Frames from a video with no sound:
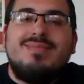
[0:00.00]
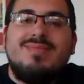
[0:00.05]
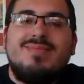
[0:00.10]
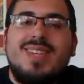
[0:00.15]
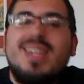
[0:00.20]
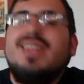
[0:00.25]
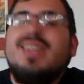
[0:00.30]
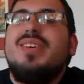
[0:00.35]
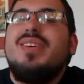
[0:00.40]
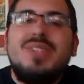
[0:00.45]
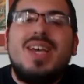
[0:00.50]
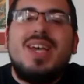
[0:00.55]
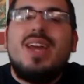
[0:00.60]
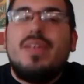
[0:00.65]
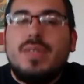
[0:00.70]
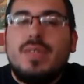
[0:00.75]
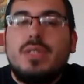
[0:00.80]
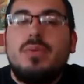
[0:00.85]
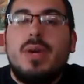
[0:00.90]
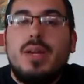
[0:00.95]
it goes out
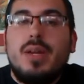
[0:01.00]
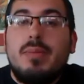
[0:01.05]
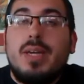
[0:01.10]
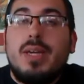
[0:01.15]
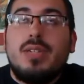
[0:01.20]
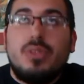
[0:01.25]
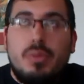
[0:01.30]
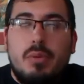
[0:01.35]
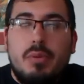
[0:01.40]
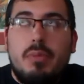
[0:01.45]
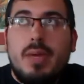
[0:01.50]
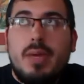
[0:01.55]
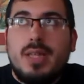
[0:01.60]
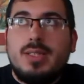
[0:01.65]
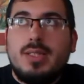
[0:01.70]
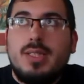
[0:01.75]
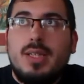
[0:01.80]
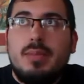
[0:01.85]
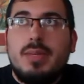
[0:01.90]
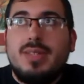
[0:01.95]
of its way to make Superman
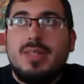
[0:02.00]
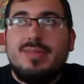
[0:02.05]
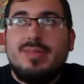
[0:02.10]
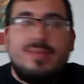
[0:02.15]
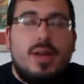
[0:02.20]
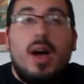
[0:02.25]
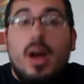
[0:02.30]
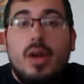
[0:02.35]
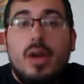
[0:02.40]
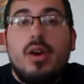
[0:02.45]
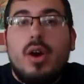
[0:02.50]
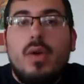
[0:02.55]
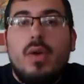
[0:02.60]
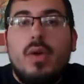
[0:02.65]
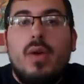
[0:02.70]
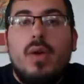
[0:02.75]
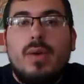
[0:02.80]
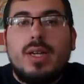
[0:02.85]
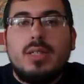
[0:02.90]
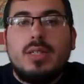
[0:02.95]
seem as
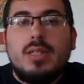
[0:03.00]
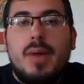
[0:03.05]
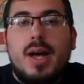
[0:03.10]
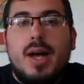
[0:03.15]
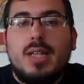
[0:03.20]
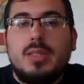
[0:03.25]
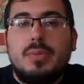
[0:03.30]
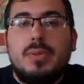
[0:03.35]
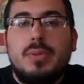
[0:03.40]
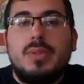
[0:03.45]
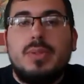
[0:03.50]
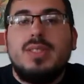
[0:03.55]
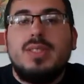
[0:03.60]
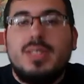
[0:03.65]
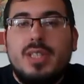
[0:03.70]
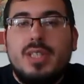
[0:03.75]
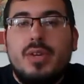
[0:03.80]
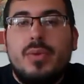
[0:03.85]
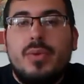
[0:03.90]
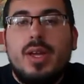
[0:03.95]
unheroic as possible,
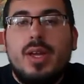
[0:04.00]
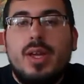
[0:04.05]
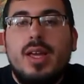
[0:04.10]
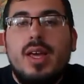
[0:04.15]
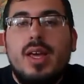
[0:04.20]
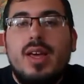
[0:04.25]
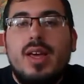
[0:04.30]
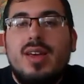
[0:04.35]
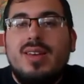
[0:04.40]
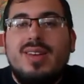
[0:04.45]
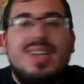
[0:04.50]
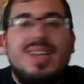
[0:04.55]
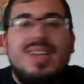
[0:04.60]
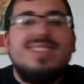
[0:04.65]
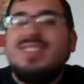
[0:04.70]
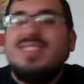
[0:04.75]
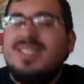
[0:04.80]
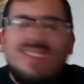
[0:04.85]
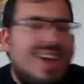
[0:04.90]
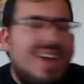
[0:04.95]
considering
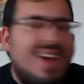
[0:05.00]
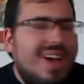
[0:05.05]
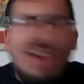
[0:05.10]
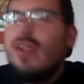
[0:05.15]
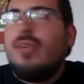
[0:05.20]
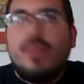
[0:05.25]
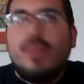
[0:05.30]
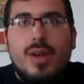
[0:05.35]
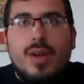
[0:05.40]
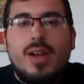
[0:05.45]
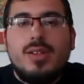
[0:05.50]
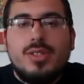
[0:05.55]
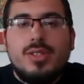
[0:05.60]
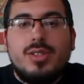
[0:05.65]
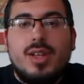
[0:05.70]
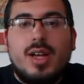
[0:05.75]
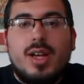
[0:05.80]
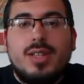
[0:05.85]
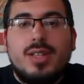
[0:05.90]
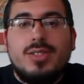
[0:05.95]
his utter
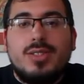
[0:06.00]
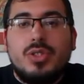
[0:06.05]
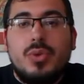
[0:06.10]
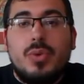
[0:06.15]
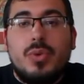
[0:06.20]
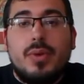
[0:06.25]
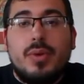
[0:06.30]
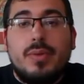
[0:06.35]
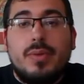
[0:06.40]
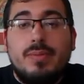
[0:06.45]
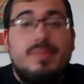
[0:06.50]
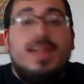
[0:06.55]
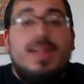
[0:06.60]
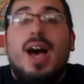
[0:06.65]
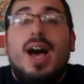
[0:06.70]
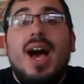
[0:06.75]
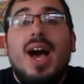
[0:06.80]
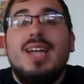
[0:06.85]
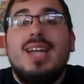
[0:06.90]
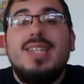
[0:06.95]
nonchalance toward the
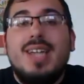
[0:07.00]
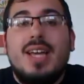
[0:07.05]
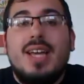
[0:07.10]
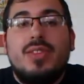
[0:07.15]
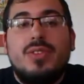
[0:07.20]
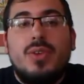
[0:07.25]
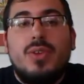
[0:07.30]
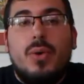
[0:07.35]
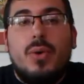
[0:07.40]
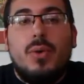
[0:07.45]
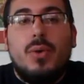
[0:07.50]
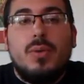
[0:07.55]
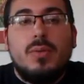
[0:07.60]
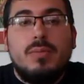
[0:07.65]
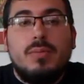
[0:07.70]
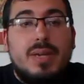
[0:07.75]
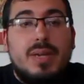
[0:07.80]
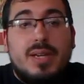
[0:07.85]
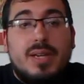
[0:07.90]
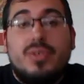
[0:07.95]
high death
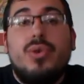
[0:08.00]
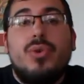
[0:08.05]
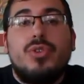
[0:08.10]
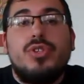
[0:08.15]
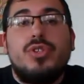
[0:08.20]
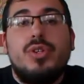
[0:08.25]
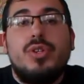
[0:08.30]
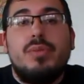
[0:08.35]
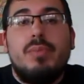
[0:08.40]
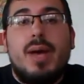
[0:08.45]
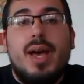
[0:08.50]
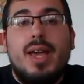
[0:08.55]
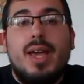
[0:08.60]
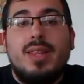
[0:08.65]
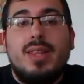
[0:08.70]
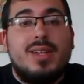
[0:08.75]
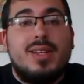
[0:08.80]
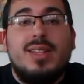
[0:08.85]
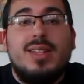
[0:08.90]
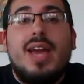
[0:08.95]
toll being nurtured by
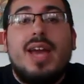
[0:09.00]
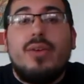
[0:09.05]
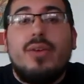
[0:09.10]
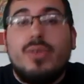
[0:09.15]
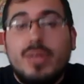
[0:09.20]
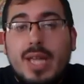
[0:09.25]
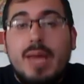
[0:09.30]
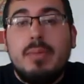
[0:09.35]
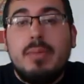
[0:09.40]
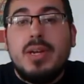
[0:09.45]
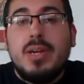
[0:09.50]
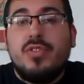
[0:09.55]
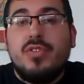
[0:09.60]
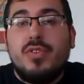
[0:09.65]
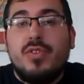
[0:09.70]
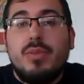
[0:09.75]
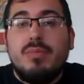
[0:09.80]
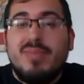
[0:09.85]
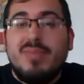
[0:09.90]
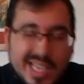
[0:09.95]
the collateral damage
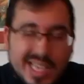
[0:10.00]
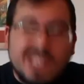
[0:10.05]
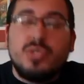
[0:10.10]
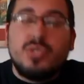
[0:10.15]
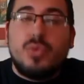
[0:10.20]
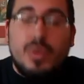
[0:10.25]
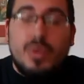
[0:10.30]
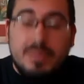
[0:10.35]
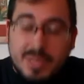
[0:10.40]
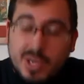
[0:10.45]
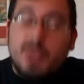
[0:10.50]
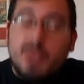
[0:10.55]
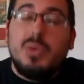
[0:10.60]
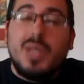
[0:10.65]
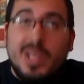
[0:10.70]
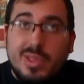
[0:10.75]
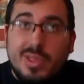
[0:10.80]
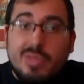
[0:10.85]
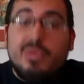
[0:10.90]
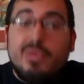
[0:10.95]
from his
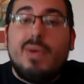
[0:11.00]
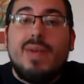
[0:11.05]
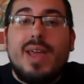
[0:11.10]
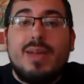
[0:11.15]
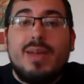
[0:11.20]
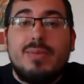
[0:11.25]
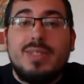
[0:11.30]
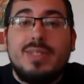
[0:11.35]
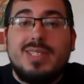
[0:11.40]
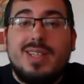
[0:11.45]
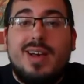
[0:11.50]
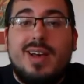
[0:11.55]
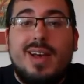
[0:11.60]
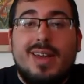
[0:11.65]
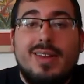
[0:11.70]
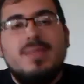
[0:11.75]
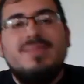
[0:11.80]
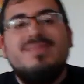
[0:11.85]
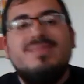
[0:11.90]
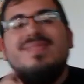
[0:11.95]
Kryptonian throwdown with
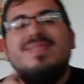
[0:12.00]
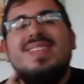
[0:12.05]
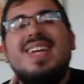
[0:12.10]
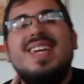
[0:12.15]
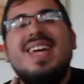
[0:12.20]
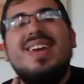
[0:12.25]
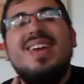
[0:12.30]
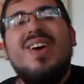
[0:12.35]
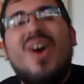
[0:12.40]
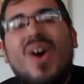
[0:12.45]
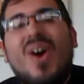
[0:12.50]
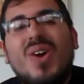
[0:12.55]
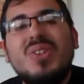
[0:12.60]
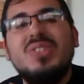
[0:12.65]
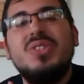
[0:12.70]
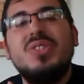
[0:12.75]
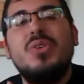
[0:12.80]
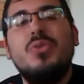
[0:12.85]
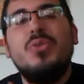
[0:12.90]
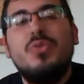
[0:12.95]
Zod. It
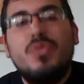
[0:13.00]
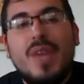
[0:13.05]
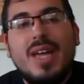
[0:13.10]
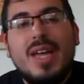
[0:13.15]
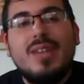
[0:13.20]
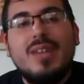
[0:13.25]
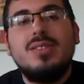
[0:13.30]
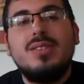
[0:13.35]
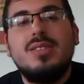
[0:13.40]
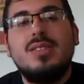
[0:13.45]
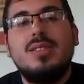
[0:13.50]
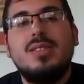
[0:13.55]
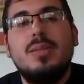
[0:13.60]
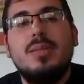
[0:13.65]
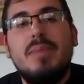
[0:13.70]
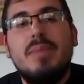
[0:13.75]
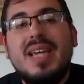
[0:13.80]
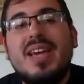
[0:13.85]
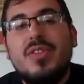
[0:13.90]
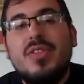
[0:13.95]
also fails to
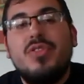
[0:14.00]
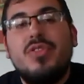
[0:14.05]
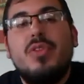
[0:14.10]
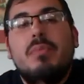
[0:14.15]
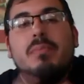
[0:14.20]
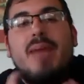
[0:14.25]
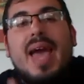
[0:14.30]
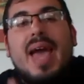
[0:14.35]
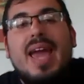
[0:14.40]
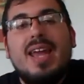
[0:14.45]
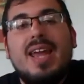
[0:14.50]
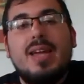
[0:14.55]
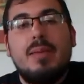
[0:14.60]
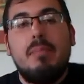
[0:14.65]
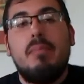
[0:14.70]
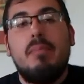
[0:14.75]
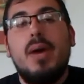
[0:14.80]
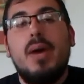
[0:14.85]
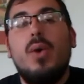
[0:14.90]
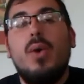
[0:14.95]
be a
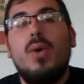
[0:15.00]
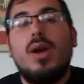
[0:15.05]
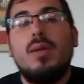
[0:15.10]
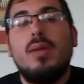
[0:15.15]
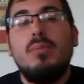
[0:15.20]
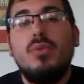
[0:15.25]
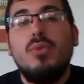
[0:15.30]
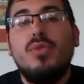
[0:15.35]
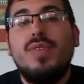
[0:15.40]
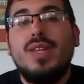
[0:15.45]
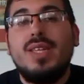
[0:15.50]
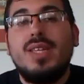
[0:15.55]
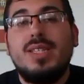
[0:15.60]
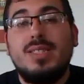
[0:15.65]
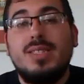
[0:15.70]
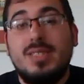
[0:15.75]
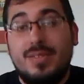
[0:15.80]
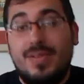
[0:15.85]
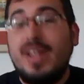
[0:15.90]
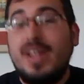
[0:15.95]
thematic bow on a movie
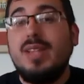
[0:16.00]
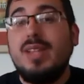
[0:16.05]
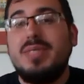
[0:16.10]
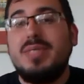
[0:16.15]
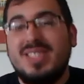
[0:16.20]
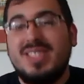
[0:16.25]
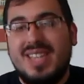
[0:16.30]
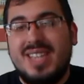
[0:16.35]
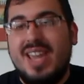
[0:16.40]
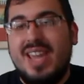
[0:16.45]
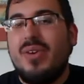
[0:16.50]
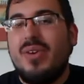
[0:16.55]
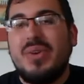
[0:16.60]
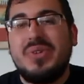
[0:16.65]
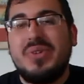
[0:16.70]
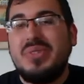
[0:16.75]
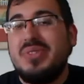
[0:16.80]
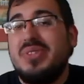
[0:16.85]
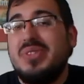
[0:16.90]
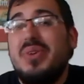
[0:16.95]
that develops its
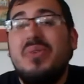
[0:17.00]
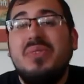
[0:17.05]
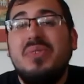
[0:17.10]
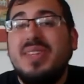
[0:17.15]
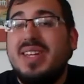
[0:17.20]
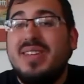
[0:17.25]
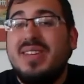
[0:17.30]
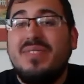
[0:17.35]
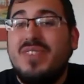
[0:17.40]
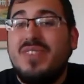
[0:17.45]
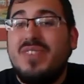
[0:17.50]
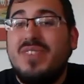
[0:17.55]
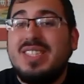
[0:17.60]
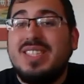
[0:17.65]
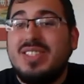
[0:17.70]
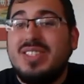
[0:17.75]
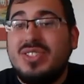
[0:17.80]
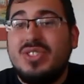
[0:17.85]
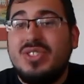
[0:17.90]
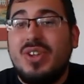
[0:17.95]
characters only in fits
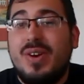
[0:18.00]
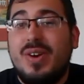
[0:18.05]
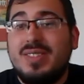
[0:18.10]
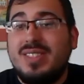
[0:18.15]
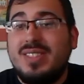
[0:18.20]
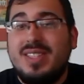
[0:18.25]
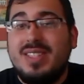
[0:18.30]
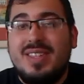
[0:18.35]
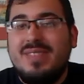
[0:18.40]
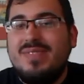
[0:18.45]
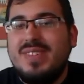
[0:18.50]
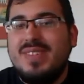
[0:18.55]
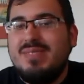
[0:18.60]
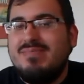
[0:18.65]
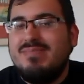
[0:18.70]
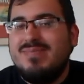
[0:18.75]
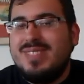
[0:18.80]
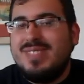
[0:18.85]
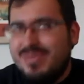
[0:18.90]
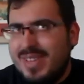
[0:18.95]
and starts, if
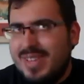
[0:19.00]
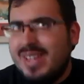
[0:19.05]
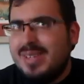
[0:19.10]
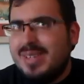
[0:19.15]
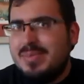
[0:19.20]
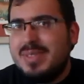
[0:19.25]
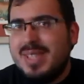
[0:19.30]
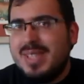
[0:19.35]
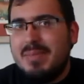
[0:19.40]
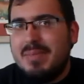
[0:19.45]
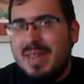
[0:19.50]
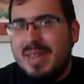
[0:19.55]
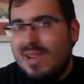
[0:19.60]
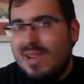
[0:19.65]
it develops them at